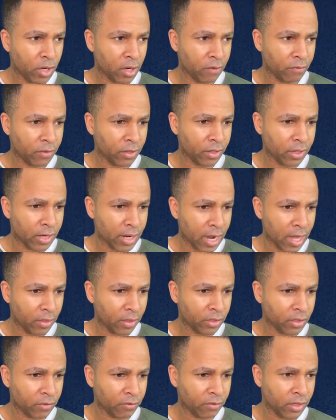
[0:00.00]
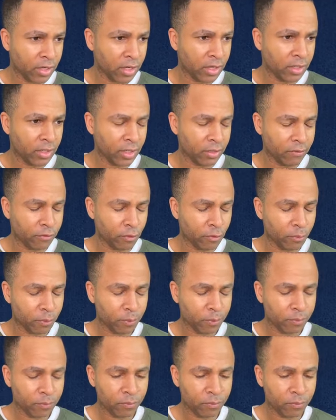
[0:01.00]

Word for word: of the knowledge of good and evil.